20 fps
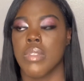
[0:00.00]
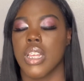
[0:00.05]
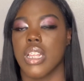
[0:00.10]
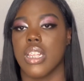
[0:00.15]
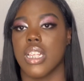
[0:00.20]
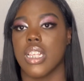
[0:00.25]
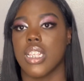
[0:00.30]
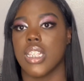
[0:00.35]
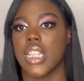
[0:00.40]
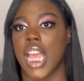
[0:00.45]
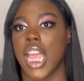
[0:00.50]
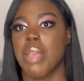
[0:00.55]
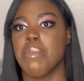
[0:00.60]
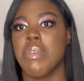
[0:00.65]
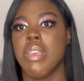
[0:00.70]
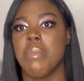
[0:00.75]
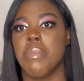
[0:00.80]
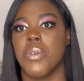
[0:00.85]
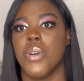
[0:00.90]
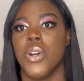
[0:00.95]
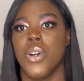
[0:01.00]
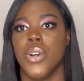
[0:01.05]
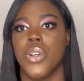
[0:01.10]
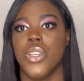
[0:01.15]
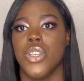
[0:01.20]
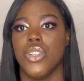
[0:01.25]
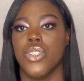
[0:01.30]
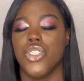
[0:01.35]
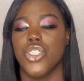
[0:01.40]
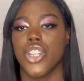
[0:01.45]
The same people who
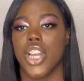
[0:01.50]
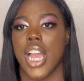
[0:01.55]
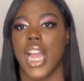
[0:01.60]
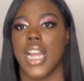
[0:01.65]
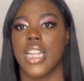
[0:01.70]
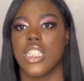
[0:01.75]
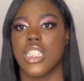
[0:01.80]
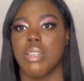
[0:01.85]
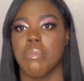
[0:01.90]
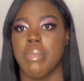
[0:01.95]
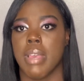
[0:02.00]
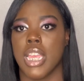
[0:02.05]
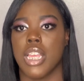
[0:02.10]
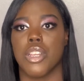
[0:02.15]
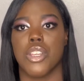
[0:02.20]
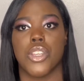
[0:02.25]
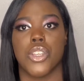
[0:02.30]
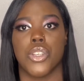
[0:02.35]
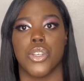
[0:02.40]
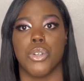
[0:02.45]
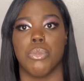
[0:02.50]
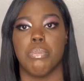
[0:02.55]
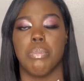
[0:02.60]
you tried to make do